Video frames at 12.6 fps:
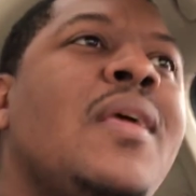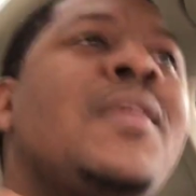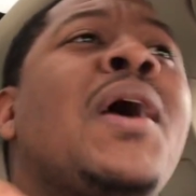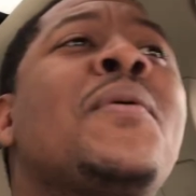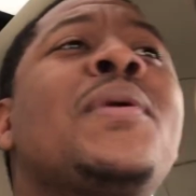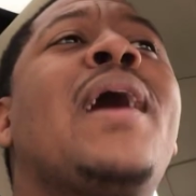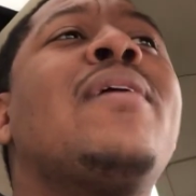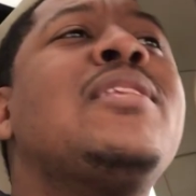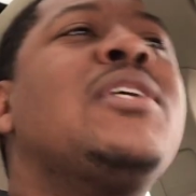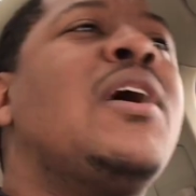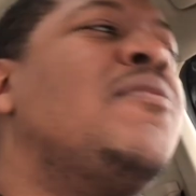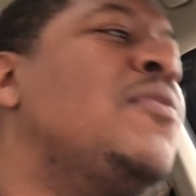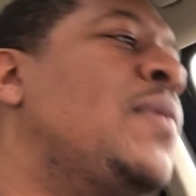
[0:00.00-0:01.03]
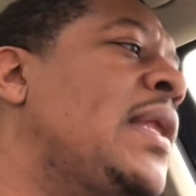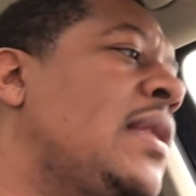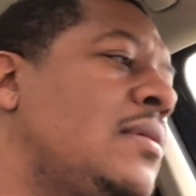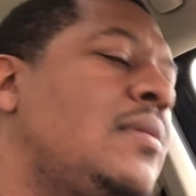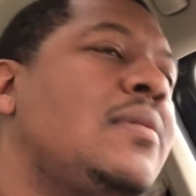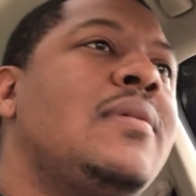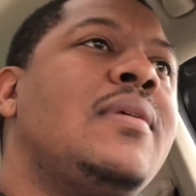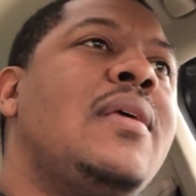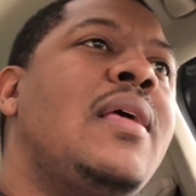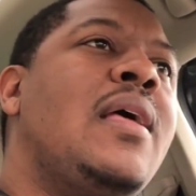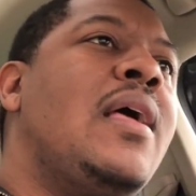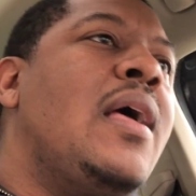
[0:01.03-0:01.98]
Now, when I was a Jehovah's Witness,
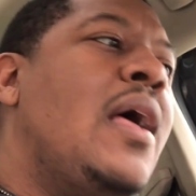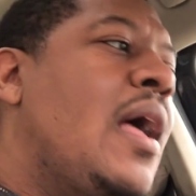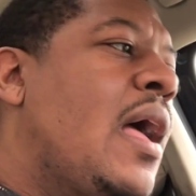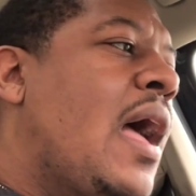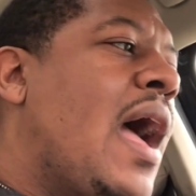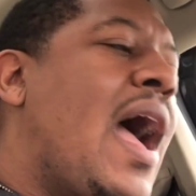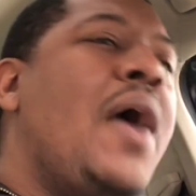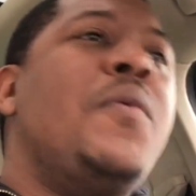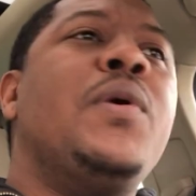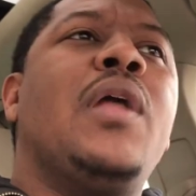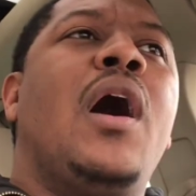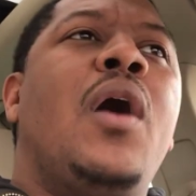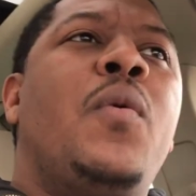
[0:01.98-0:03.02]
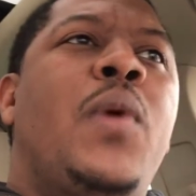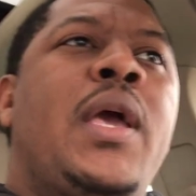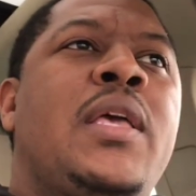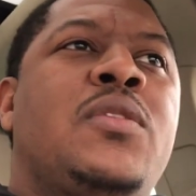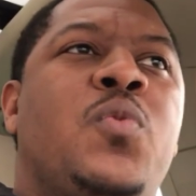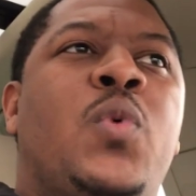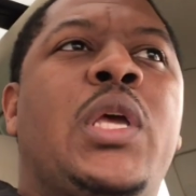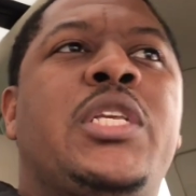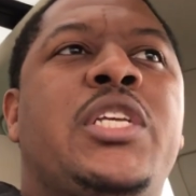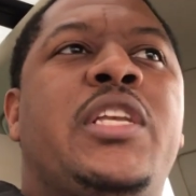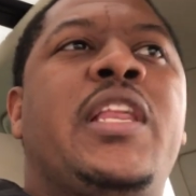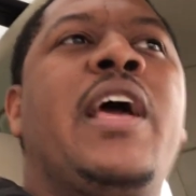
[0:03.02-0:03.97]
I would always wish
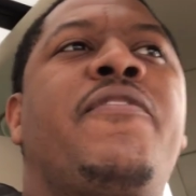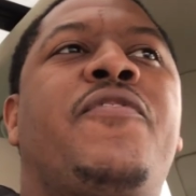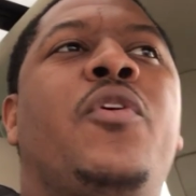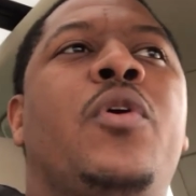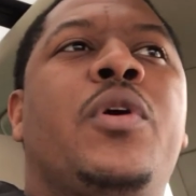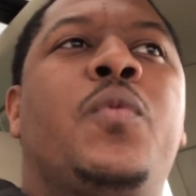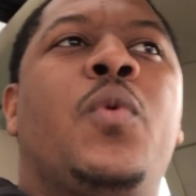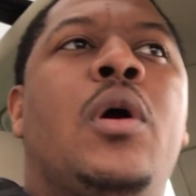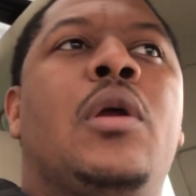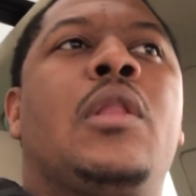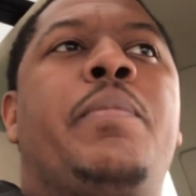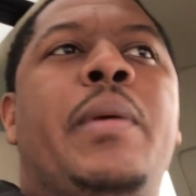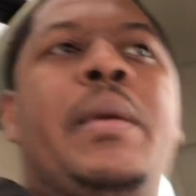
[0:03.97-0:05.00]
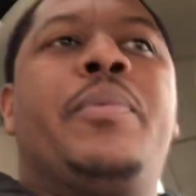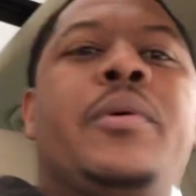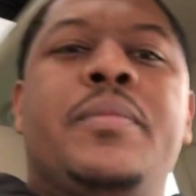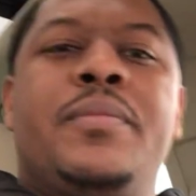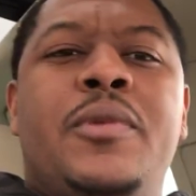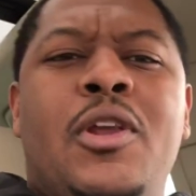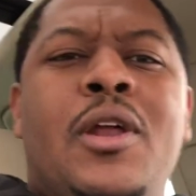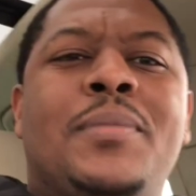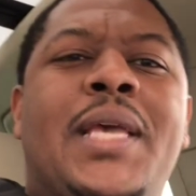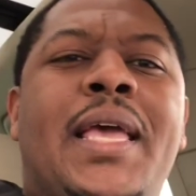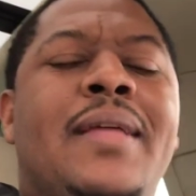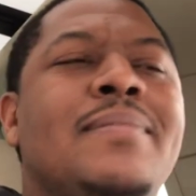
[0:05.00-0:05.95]
death on worldly people. You know what I'm
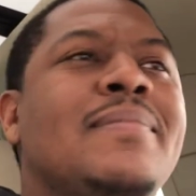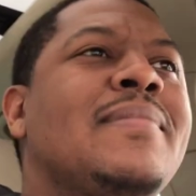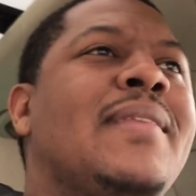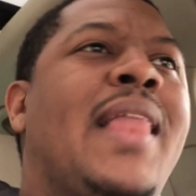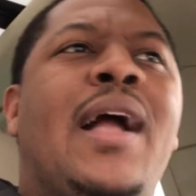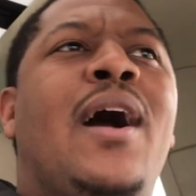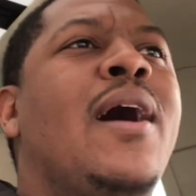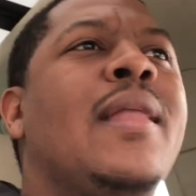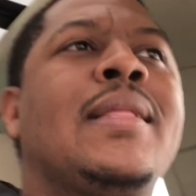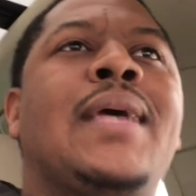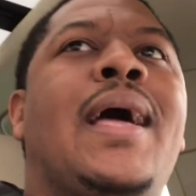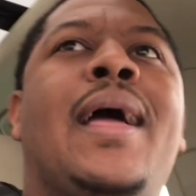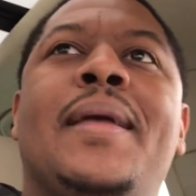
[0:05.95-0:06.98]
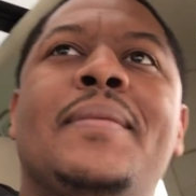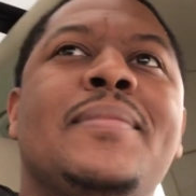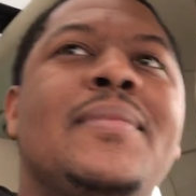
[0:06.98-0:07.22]
saying? Like, all the time.